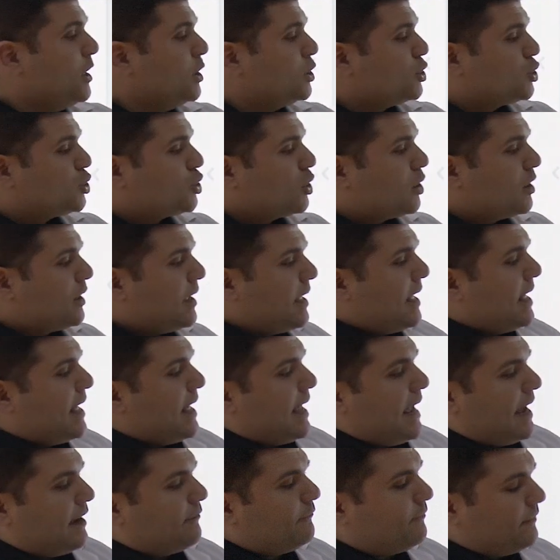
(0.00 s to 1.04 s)
So,
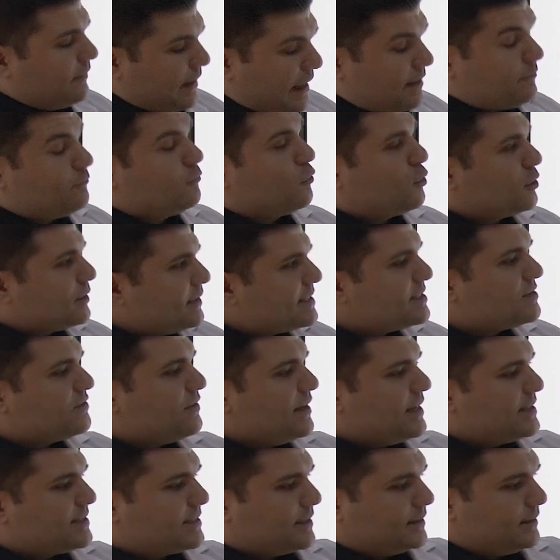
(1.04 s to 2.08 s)
and for this
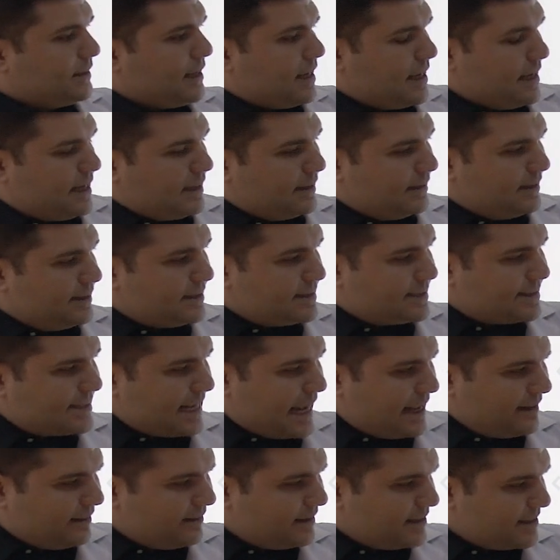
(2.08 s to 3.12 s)
reason, this
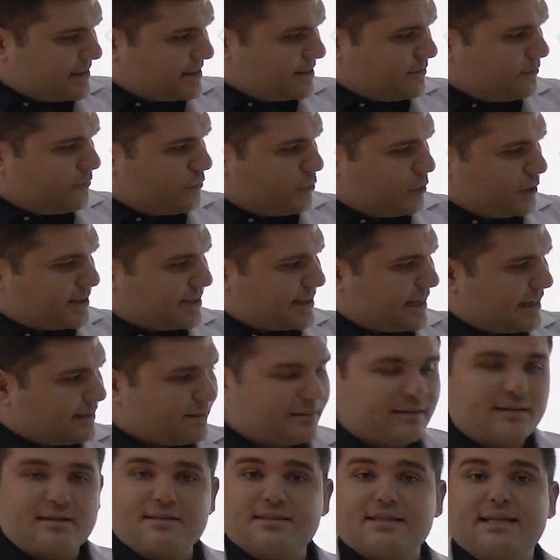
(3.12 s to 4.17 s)
sentence, the first
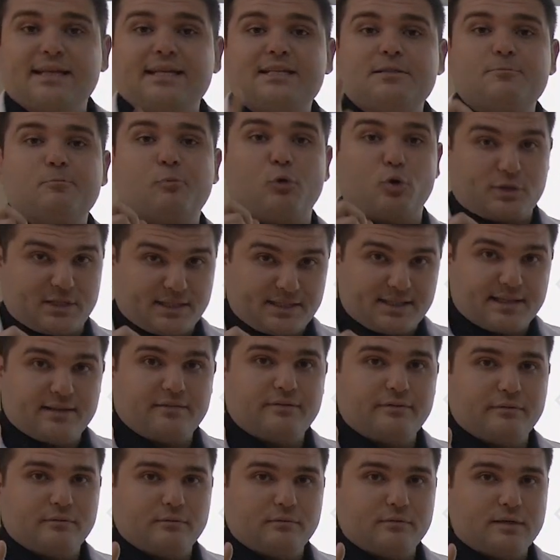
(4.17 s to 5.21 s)
sentence is
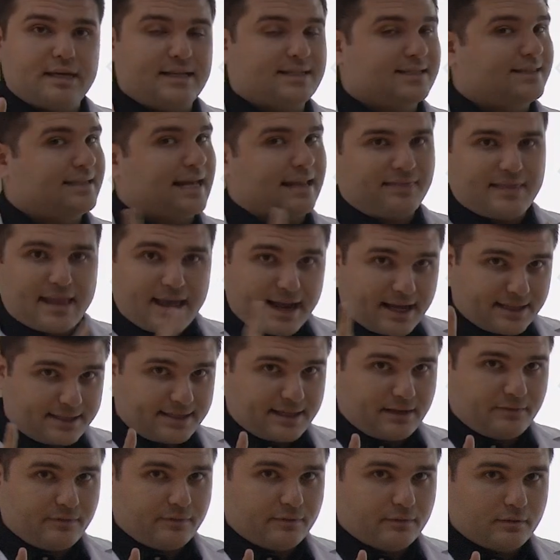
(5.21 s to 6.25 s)
positive, it's not
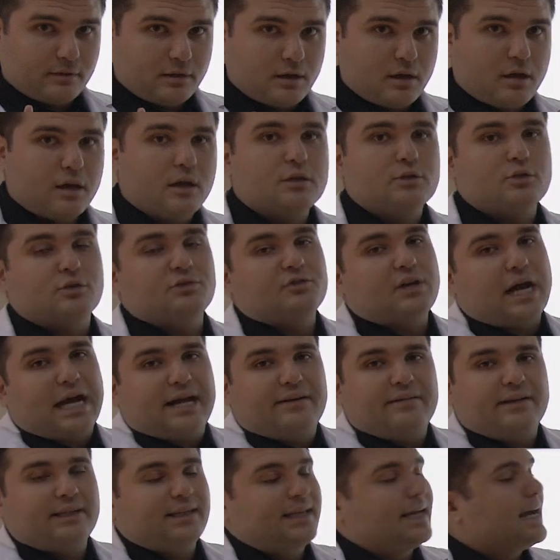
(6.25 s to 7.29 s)
negative. So
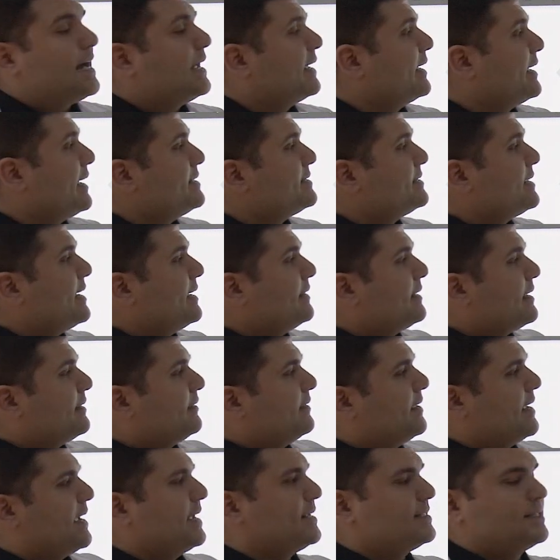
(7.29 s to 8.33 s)
directly I can say that
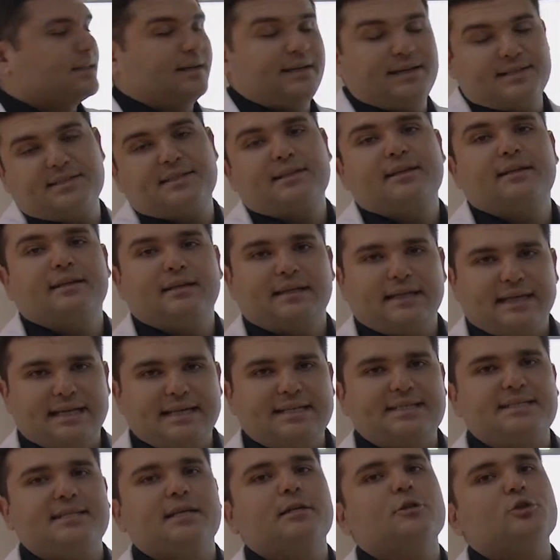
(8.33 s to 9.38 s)
the answer
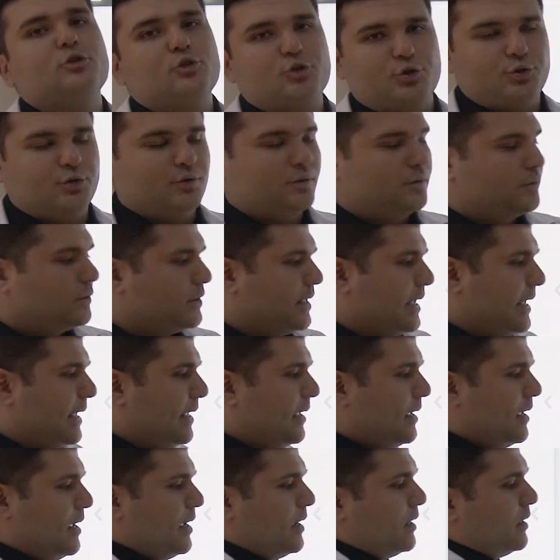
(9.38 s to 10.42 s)
is to, okay?
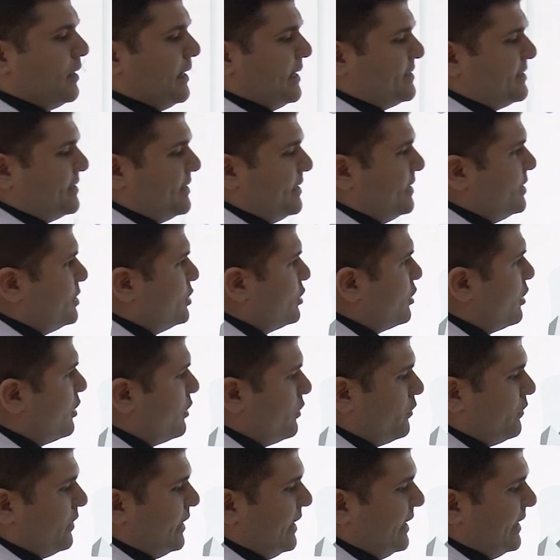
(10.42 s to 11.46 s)
A
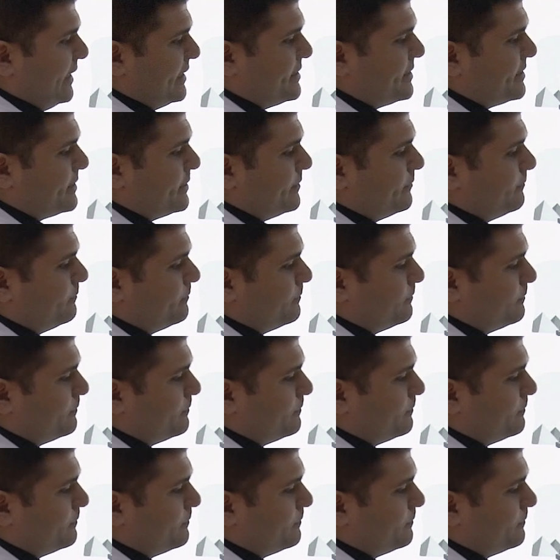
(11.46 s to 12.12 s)
seesaw is